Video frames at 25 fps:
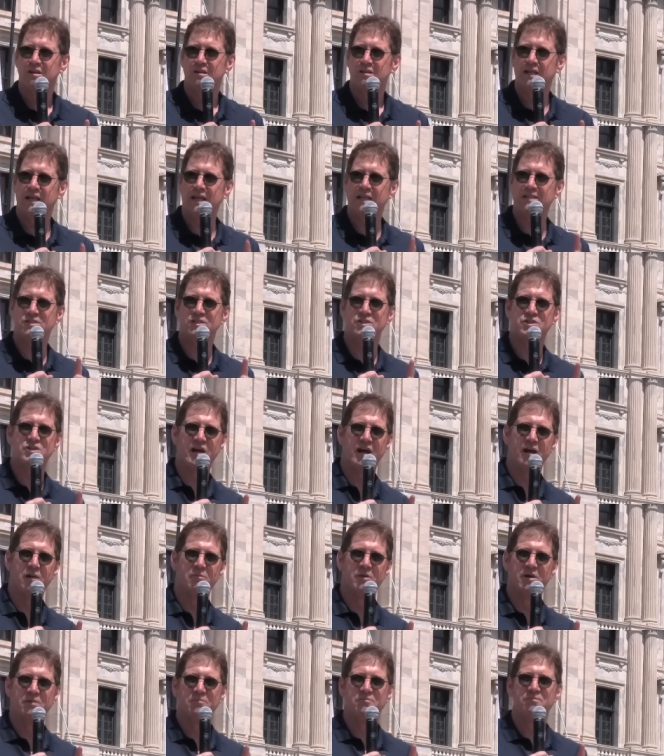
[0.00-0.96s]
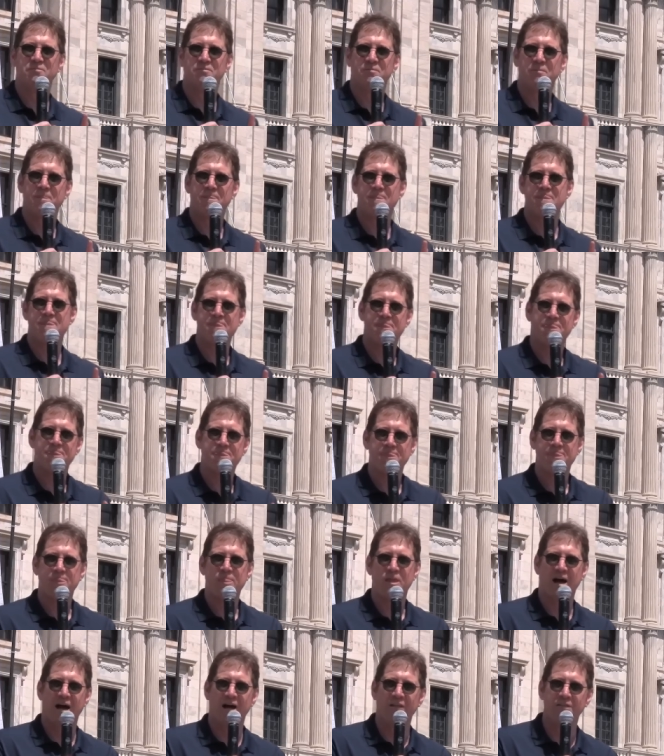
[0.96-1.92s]
Ladies and gentlemen,
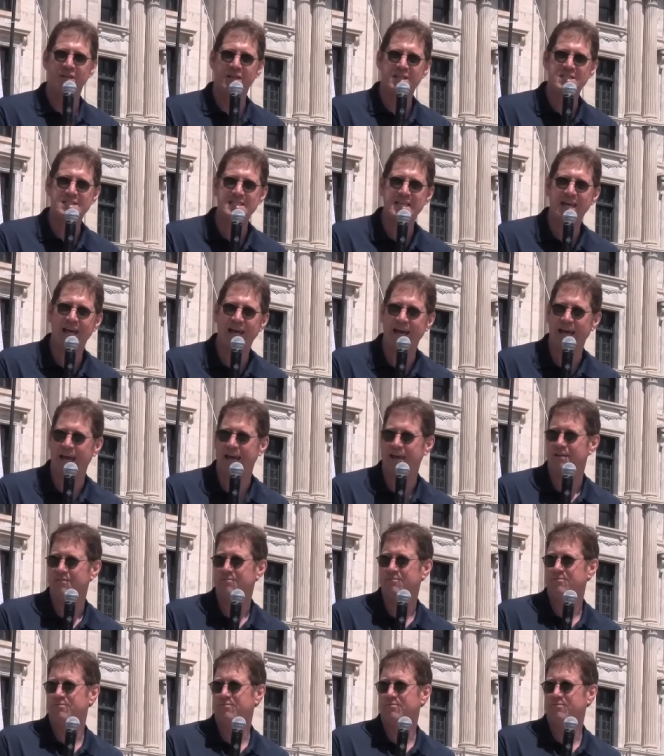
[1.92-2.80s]
on this day,